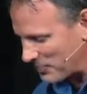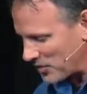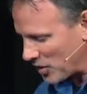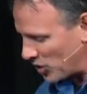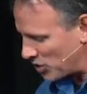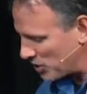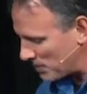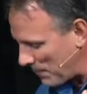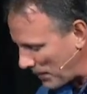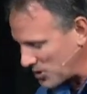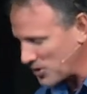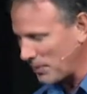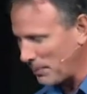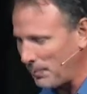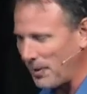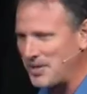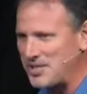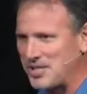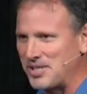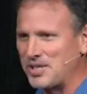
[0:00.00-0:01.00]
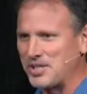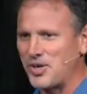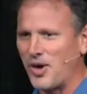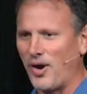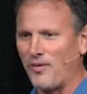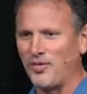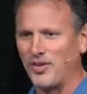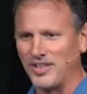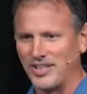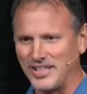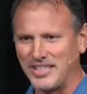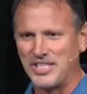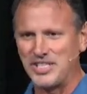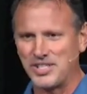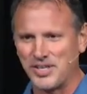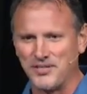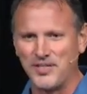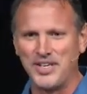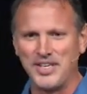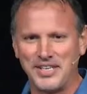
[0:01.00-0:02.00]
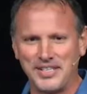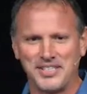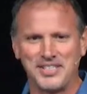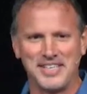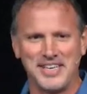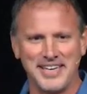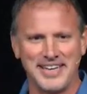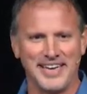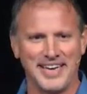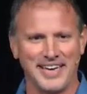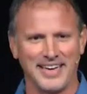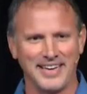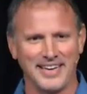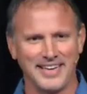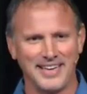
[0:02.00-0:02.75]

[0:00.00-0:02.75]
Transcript: a special place in his heart for the least of these, didn't he?